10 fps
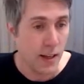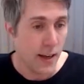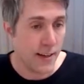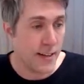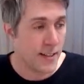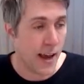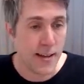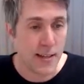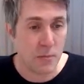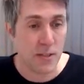In this
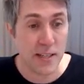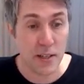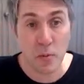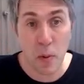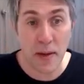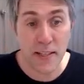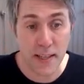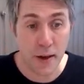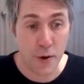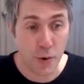case, I'm setting up a
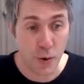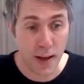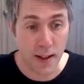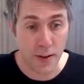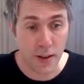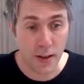meeting in Google Calendar.